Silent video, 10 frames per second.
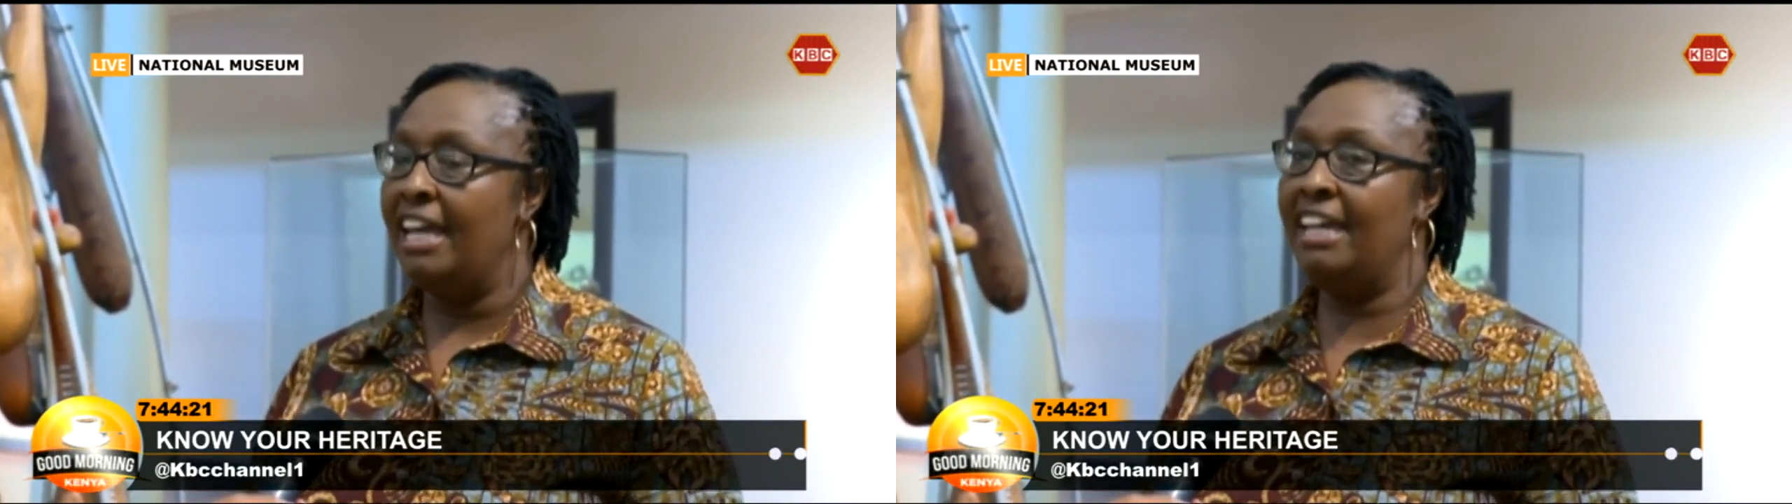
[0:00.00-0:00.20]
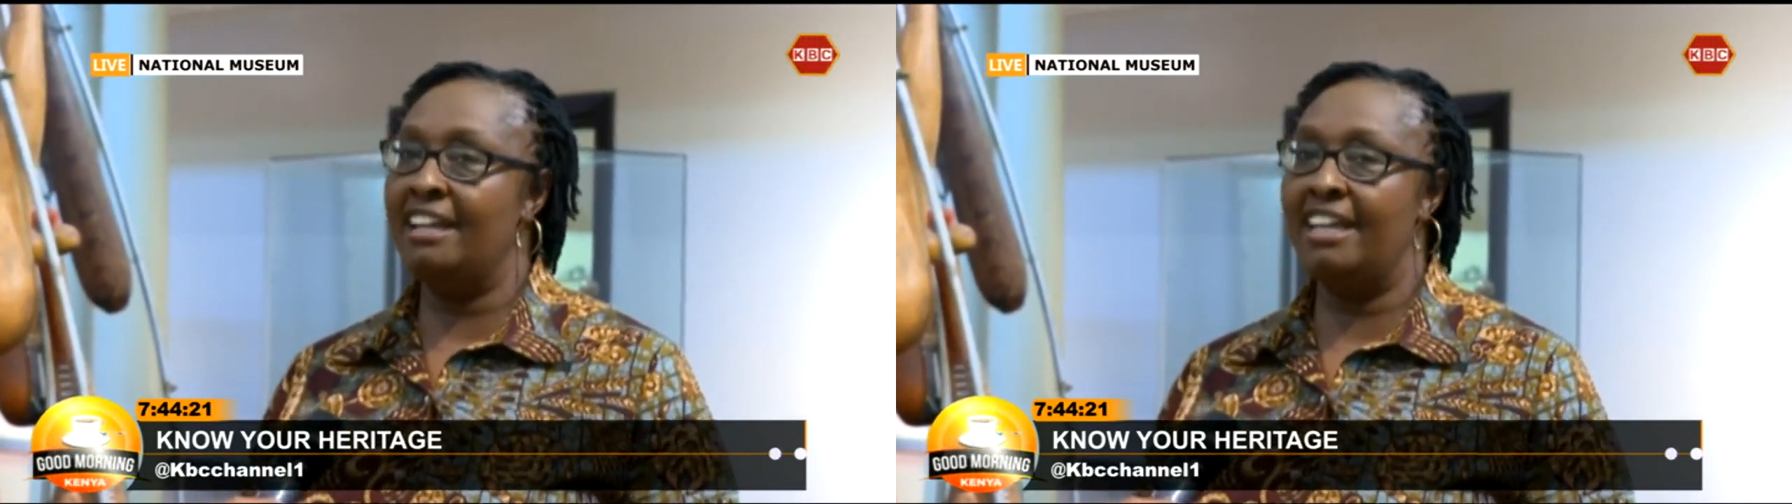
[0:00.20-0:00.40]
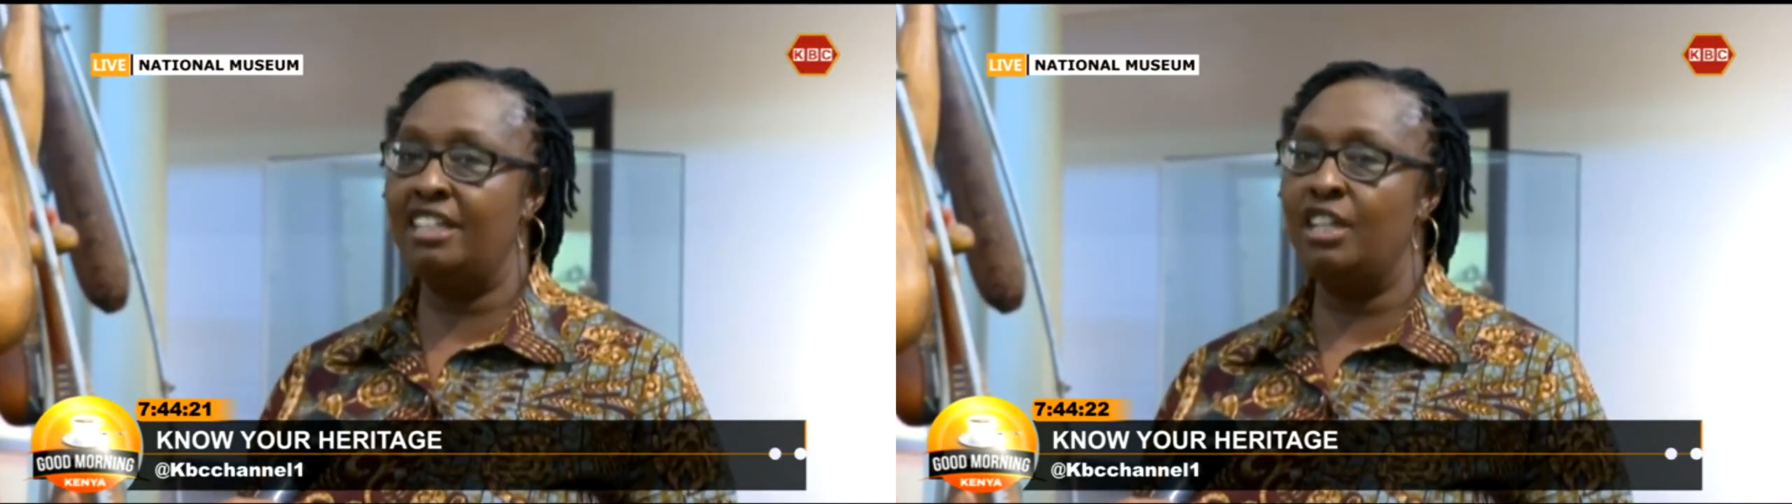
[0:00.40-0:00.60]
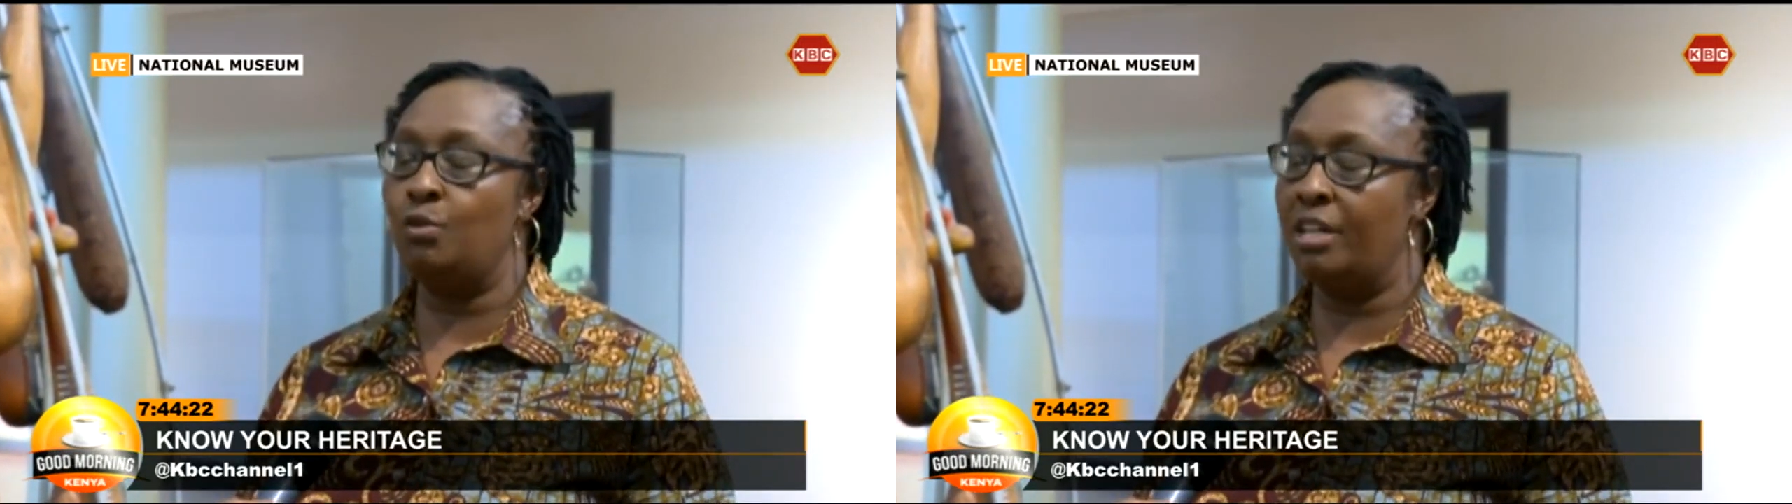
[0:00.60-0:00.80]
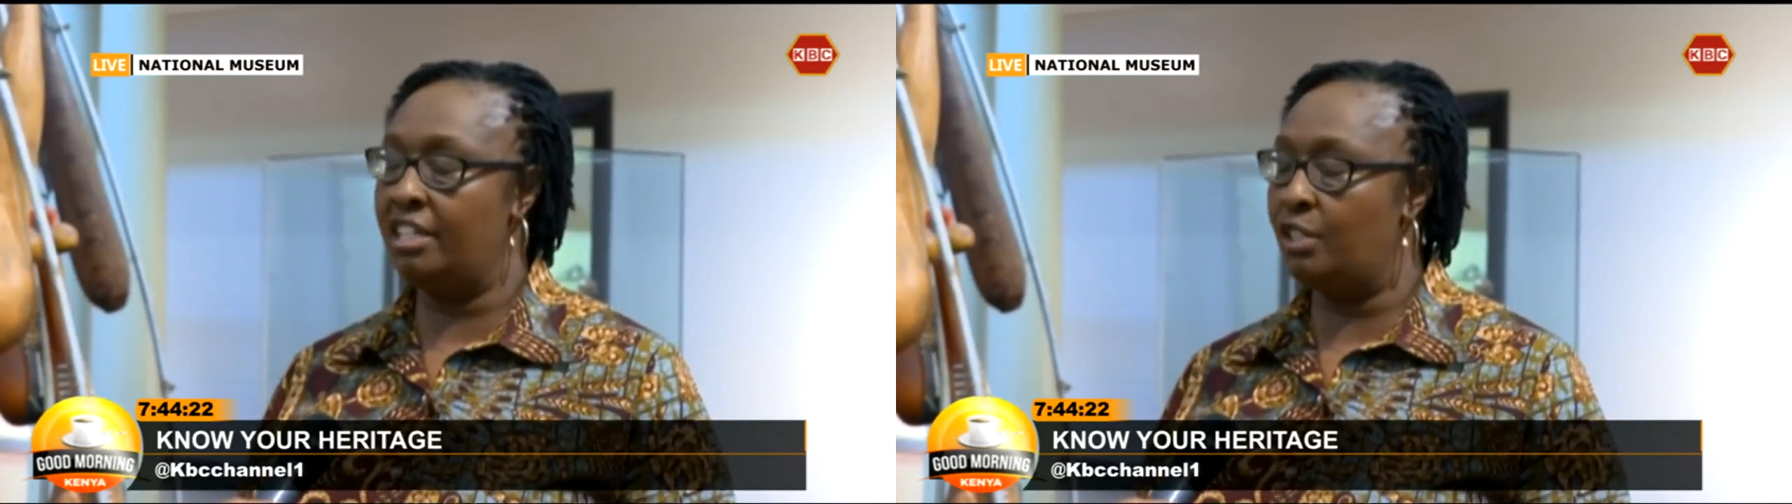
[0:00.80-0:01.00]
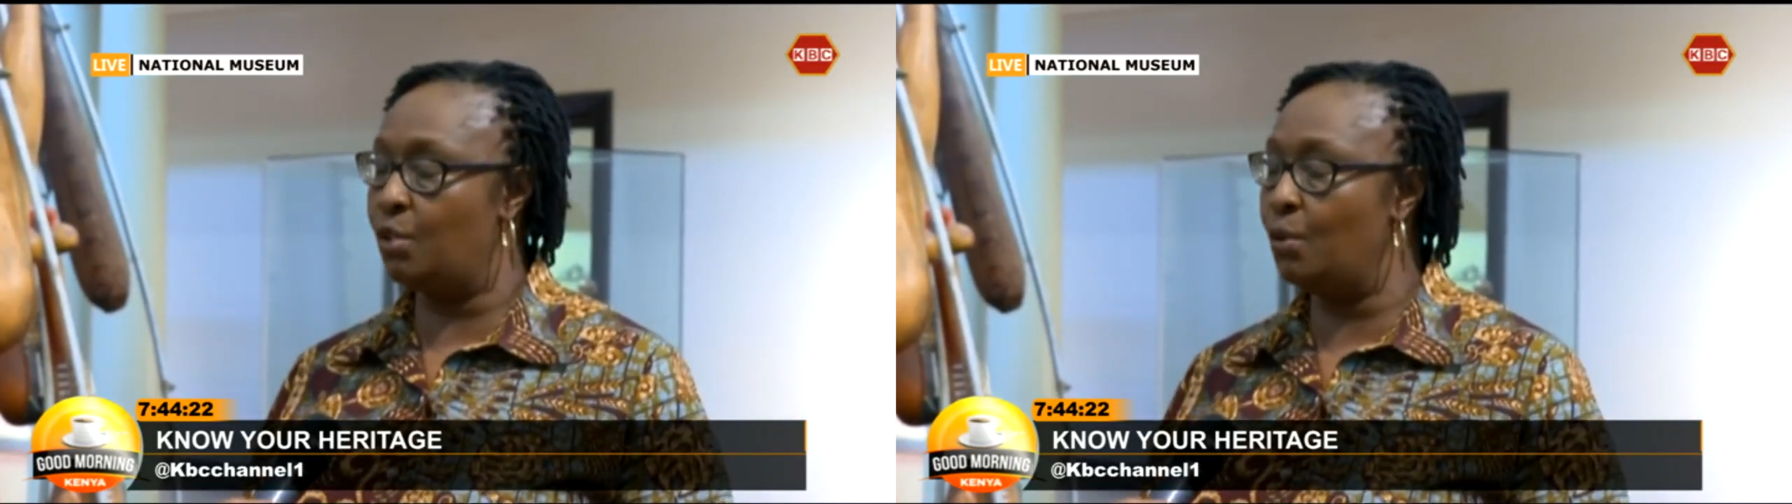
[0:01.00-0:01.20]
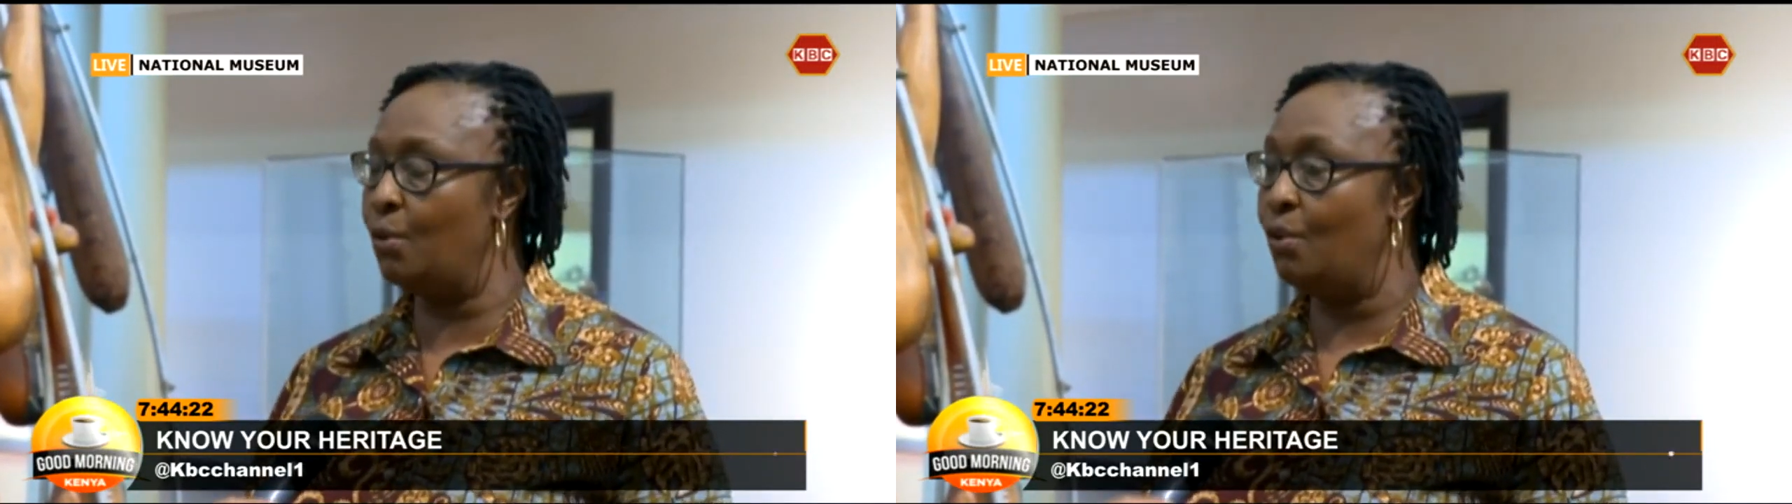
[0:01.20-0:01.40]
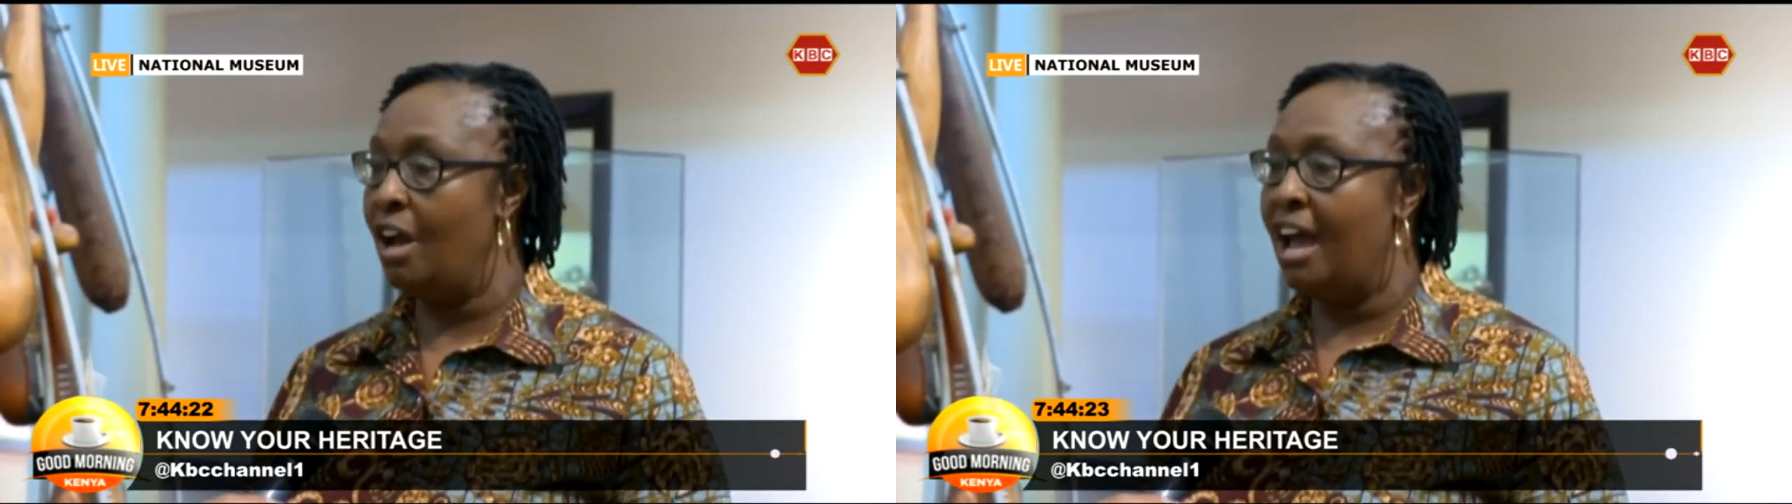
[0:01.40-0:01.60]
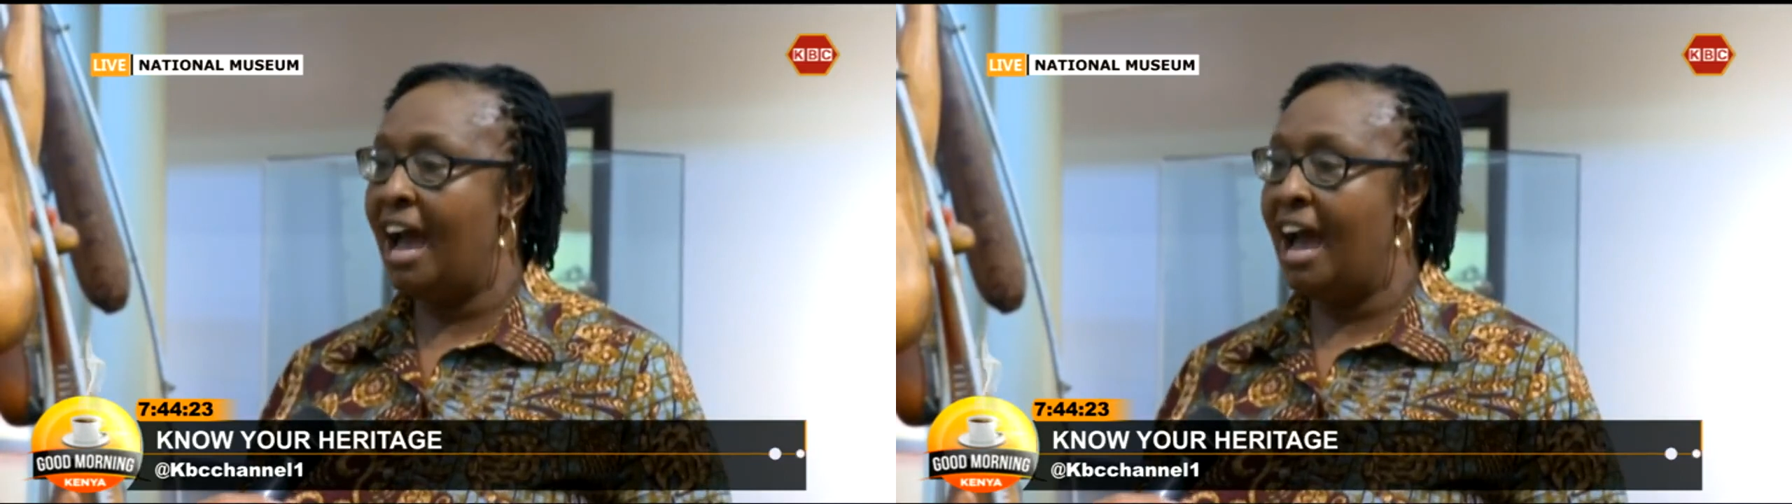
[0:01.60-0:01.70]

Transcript: in 1922